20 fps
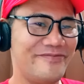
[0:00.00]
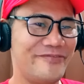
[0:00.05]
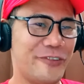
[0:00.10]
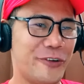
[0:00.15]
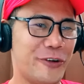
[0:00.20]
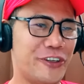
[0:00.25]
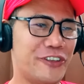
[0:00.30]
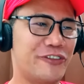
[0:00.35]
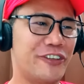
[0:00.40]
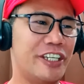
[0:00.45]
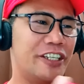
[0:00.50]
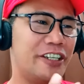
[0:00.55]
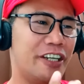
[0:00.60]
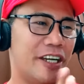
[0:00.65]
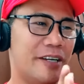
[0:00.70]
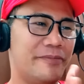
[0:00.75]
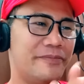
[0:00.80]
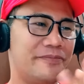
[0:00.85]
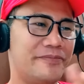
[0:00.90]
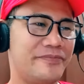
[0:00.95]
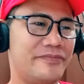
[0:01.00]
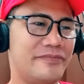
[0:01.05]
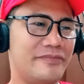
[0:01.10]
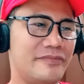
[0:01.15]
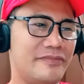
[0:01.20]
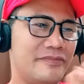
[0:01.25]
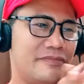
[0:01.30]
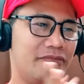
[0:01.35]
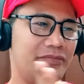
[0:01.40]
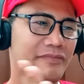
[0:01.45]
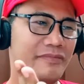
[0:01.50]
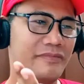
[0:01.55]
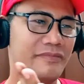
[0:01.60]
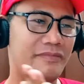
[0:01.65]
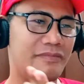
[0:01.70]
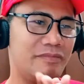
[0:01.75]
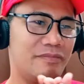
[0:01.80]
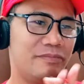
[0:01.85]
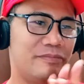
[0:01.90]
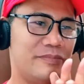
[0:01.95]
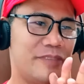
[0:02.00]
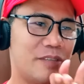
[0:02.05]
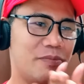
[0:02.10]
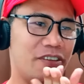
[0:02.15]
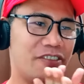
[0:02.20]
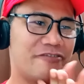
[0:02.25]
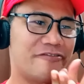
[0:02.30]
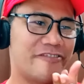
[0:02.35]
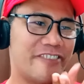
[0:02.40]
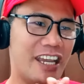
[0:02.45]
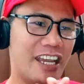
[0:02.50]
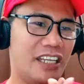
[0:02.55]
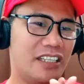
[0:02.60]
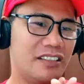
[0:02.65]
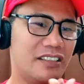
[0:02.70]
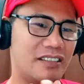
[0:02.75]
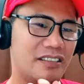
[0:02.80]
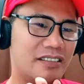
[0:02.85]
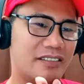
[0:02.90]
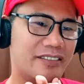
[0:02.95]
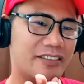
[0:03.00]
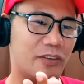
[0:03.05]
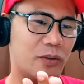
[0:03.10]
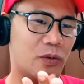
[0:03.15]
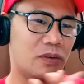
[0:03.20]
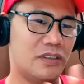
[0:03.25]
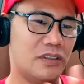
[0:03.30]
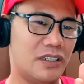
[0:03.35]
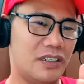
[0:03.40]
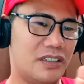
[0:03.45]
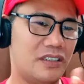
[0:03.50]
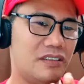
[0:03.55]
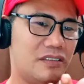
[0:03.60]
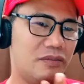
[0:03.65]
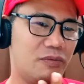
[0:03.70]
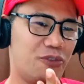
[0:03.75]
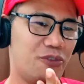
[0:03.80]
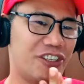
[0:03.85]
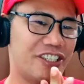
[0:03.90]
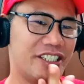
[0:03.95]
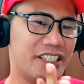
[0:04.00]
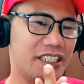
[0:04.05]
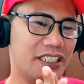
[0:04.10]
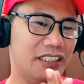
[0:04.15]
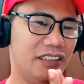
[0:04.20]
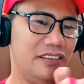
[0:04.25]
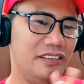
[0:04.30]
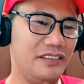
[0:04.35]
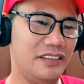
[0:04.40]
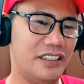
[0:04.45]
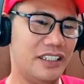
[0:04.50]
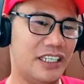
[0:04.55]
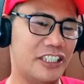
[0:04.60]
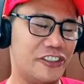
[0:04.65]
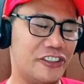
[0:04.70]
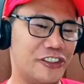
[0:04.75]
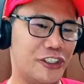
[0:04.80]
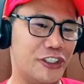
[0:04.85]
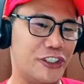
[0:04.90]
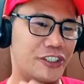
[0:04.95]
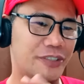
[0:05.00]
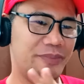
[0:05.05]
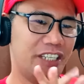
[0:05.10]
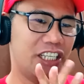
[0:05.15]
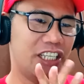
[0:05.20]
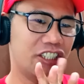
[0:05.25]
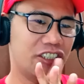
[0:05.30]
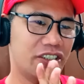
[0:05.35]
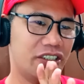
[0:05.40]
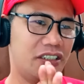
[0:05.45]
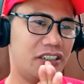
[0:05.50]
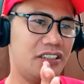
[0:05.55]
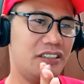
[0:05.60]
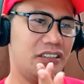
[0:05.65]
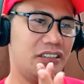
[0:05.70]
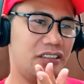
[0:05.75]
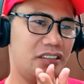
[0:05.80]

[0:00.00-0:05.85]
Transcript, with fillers: Fourth runner up. Maybe France or Brazil. I don't know. I'm not sure.